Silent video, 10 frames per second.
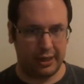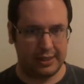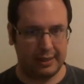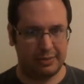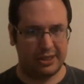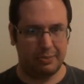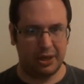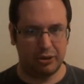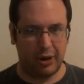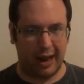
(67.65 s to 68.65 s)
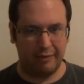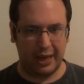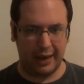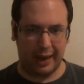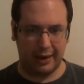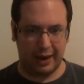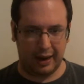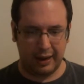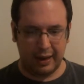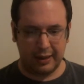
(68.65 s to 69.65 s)
He seems to be driving, and uh,
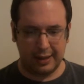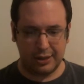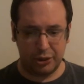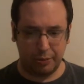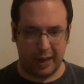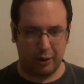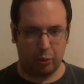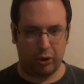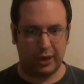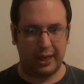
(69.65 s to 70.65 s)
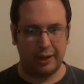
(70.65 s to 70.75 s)
these two men are working.